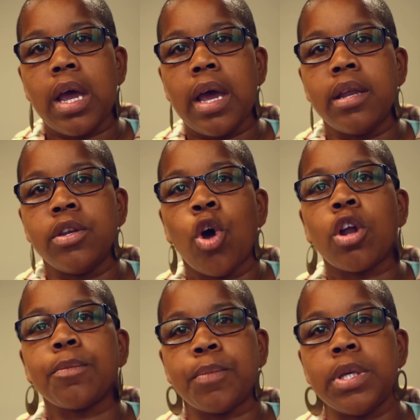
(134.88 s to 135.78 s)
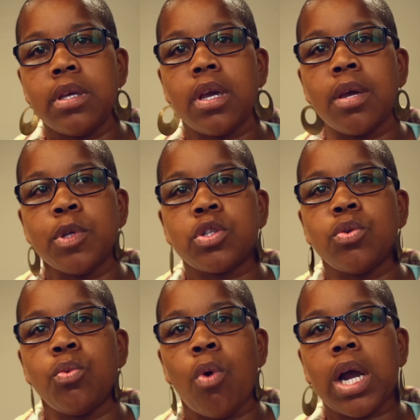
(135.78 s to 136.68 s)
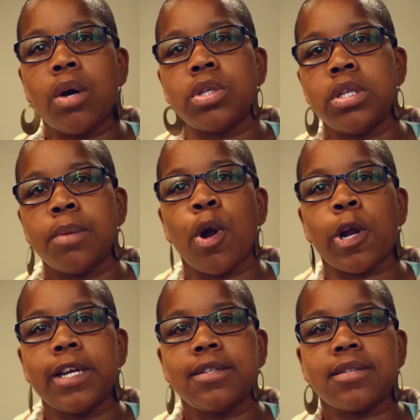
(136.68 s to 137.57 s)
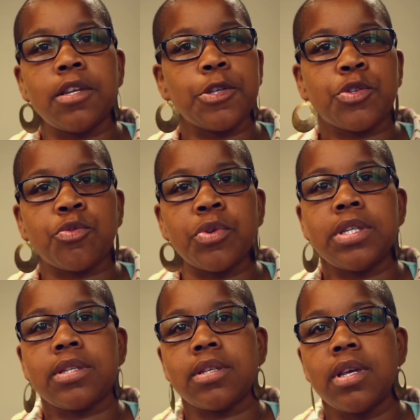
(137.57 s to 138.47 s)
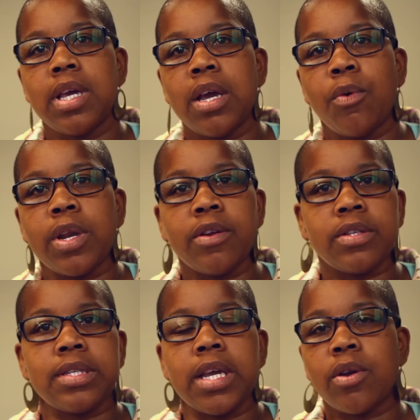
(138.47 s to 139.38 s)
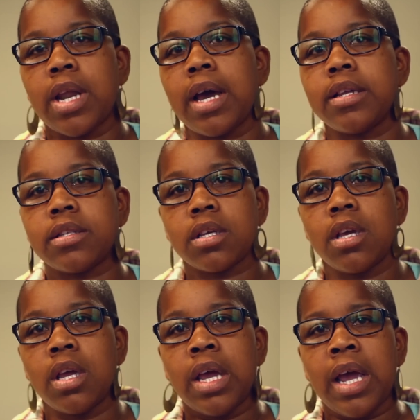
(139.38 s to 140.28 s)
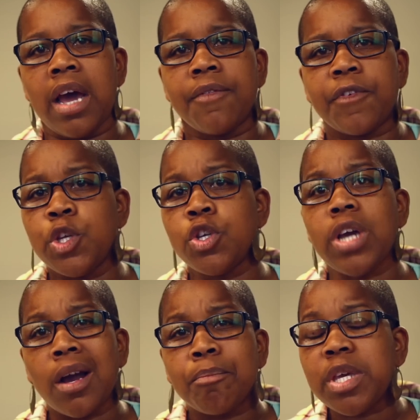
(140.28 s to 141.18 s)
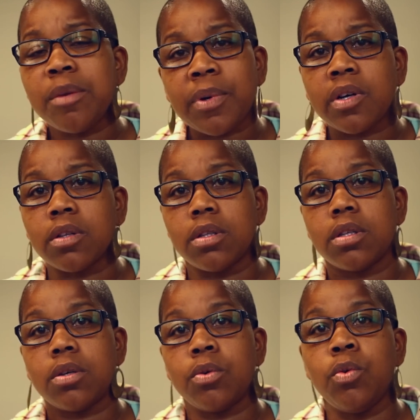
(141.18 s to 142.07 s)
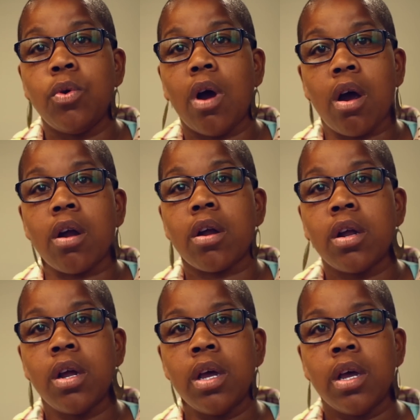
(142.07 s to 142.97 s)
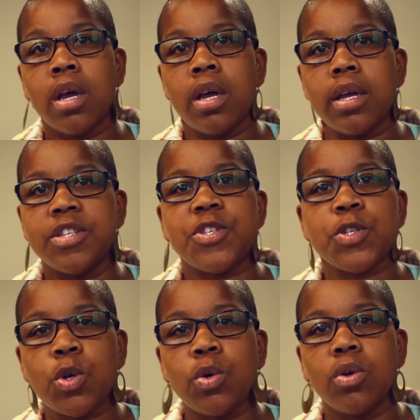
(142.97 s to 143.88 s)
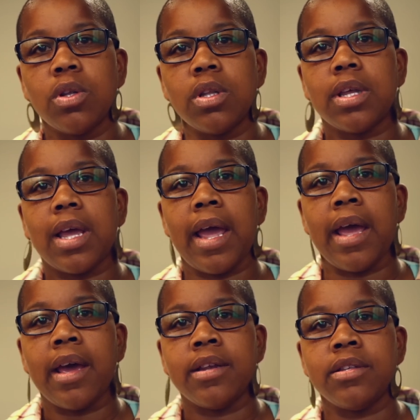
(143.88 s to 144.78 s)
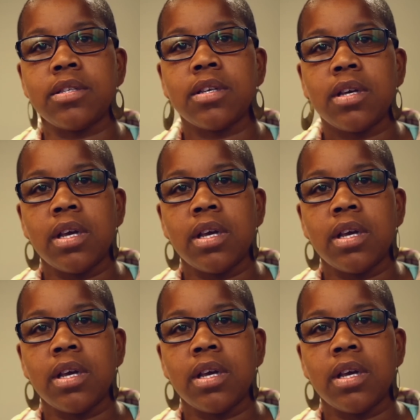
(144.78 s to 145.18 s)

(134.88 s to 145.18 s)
and not be able to walk out in the markets and the streets, whether it's day or night? And for you young people who are in school and